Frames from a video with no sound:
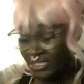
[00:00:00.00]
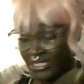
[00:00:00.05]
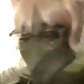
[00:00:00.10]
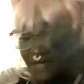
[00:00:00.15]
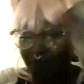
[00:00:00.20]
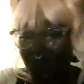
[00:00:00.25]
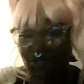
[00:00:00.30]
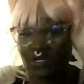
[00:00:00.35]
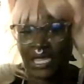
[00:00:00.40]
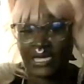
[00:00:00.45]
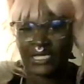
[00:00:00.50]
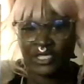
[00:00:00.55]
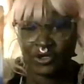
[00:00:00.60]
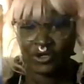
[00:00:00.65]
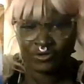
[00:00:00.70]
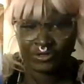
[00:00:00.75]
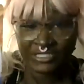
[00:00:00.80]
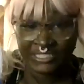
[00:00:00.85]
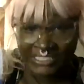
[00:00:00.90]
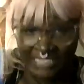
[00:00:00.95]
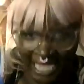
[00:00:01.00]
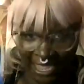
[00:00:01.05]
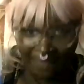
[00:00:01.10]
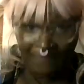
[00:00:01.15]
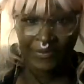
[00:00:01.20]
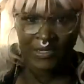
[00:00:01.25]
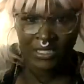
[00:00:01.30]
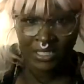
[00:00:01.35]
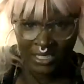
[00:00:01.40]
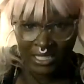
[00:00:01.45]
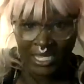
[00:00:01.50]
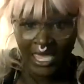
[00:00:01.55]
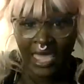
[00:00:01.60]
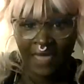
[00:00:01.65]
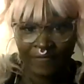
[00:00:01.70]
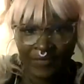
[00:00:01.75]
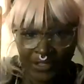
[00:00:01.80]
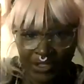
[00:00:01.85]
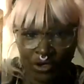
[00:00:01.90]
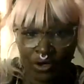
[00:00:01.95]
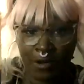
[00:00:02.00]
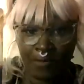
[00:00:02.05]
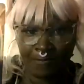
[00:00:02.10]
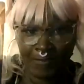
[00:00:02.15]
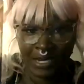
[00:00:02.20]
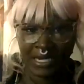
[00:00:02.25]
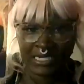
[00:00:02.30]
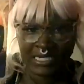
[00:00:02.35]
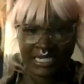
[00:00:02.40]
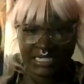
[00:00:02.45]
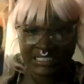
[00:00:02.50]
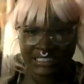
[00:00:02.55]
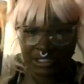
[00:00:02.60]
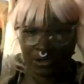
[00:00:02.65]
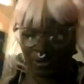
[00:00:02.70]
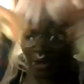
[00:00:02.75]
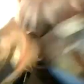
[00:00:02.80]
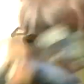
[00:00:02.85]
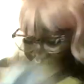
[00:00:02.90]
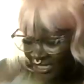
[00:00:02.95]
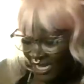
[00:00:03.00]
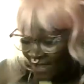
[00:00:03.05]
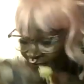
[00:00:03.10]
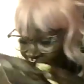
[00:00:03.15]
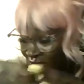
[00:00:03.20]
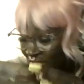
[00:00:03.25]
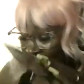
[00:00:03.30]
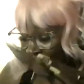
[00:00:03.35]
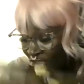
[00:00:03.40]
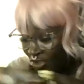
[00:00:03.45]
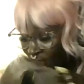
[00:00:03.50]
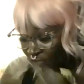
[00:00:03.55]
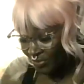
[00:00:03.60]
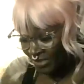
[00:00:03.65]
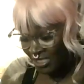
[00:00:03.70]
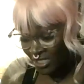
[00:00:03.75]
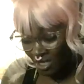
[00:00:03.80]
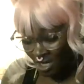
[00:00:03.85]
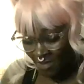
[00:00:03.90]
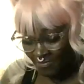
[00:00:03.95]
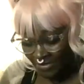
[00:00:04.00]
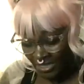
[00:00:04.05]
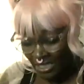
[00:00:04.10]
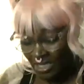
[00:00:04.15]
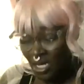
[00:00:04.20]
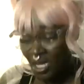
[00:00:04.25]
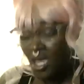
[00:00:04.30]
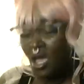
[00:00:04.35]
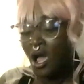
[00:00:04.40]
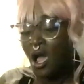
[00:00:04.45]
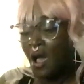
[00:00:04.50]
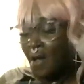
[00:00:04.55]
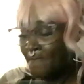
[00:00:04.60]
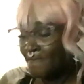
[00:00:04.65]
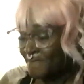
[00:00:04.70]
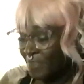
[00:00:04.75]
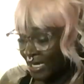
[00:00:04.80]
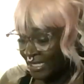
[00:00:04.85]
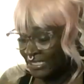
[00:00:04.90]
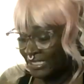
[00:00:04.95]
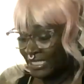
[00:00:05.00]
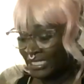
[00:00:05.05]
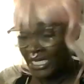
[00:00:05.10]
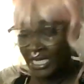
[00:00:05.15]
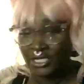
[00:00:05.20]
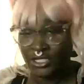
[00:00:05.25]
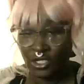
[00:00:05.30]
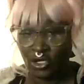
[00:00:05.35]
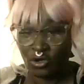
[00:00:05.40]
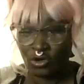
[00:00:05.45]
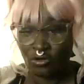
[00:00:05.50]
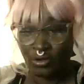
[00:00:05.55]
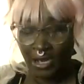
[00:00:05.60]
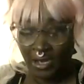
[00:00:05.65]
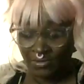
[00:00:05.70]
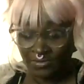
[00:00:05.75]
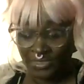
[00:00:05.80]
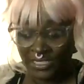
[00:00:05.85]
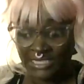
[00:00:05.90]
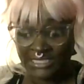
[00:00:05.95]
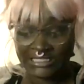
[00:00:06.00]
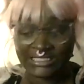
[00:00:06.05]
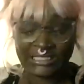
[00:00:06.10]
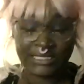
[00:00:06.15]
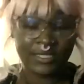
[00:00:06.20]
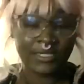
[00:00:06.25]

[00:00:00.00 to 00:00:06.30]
I feel like you're definitely having your abundance grounded. I feel like you're becoming abundant in your groundness.